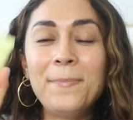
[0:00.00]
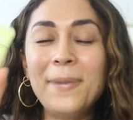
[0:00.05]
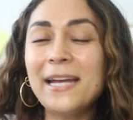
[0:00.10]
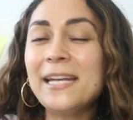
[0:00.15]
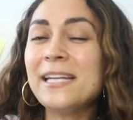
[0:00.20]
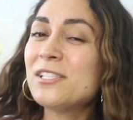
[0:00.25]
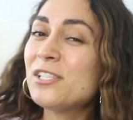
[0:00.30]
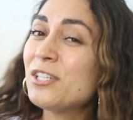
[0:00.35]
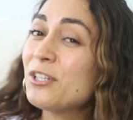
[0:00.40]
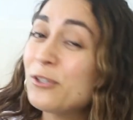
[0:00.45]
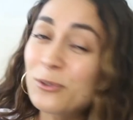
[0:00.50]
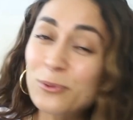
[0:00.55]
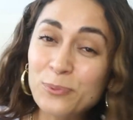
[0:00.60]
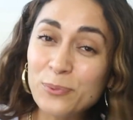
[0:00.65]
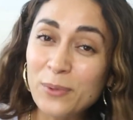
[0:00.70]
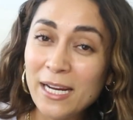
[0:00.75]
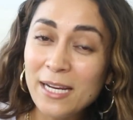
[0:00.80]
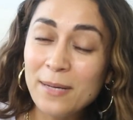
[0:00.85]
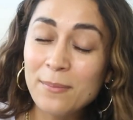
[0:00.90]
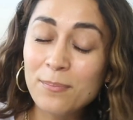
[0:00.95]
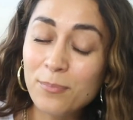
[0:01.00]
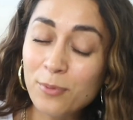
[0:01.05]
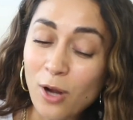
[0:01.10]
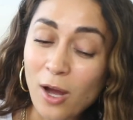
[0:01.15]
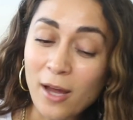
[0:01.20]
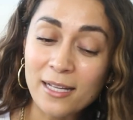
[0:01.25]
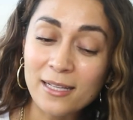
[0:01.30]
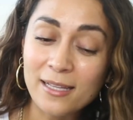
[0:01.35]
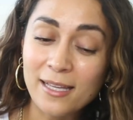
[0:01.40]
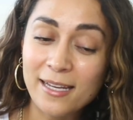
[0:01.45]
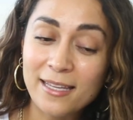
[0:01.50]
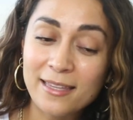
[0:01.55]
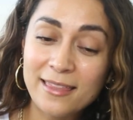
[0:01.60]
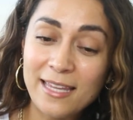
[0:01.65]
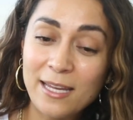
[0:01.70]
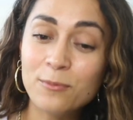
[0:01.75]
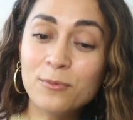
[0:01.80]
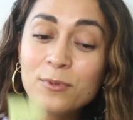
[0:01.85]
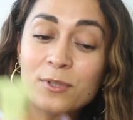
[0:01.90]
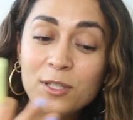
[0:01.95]
but it's a great product like
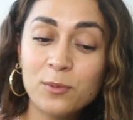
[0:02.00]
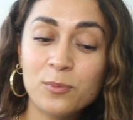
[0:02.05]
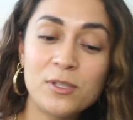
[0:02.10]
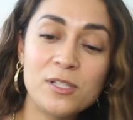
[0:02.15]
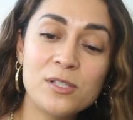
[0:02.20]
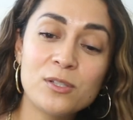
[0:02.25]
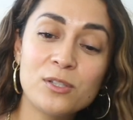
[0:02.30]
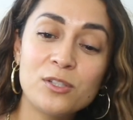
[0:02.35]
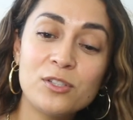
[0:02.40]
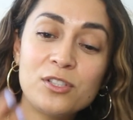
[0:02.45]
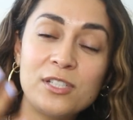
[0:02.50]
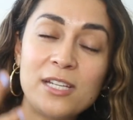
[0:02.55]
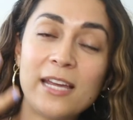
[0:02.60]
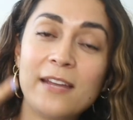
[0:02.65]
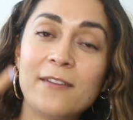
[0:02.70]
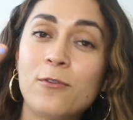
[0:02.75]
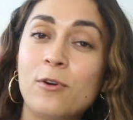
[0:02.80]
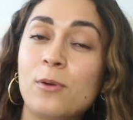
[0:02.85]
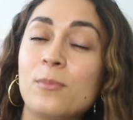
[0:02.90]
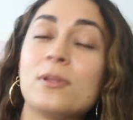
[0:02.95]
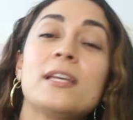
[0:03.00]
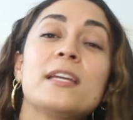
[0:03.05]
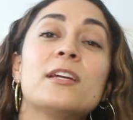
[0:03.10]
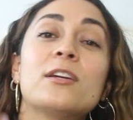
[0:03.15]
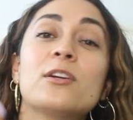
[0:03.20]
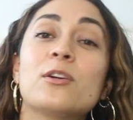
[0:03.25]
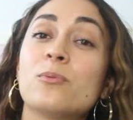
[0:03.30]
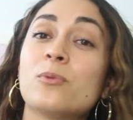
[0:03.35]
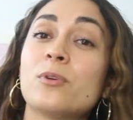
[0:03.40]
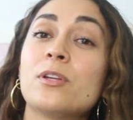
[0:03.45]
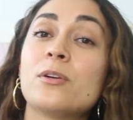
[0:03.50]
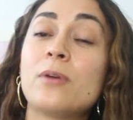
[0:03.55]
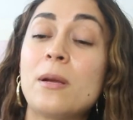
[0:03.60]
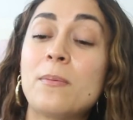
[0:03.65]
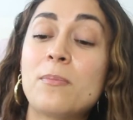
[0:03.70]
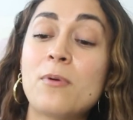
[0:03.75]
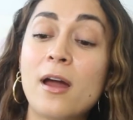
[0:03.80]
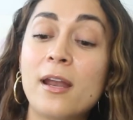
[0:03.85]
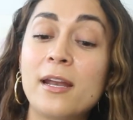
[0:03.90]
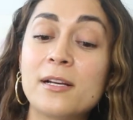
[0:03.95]
they really researched and formulated a really
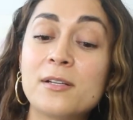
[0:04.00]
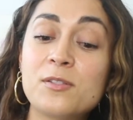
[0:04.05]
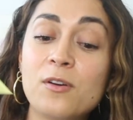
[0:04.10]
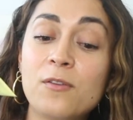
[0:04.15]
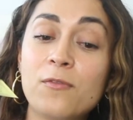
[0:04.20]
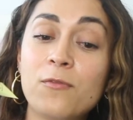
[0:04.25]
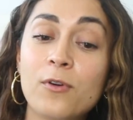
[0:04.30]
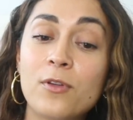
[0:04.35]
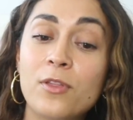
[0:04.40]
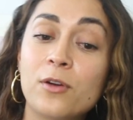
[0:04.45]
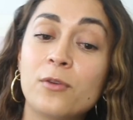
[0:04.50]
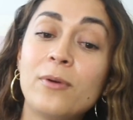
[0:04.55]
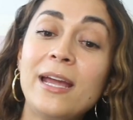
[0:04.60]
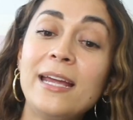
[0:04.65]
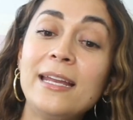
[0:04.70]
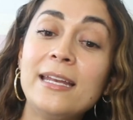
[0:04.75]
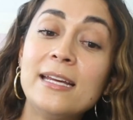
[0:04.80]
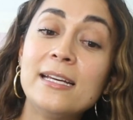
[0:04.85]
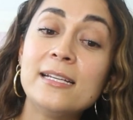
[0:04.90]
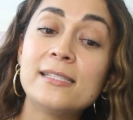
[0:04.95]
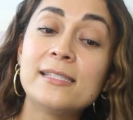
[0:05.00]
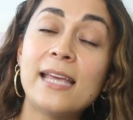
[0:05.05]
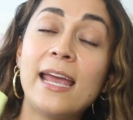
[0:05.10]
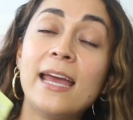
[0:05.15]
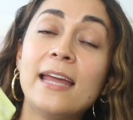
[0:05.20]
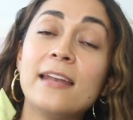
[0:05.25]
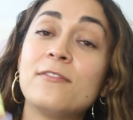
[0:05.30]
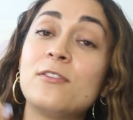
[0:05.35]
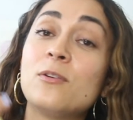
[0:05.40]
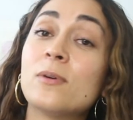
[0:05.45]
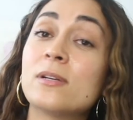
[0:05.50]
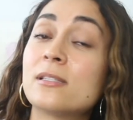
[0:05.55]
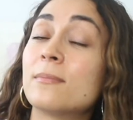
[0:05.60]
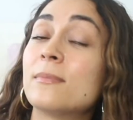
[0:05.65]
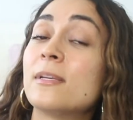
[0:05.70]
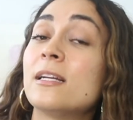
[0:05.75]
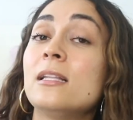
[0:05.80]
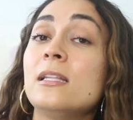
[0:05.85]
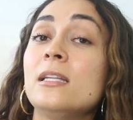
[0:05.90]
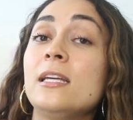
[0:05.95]
great product so for the greatness and if you want
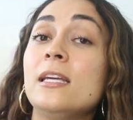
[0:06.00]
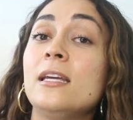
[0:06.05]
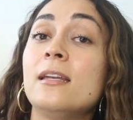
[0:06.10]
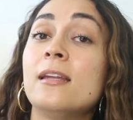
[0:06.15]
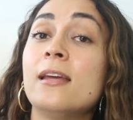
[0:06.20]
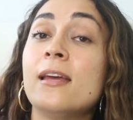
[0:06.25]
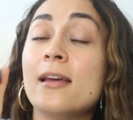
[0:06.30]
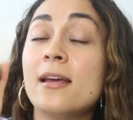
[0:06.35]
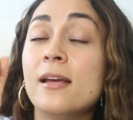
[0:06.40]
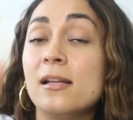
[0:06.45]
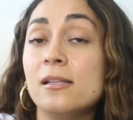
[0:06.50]
something clean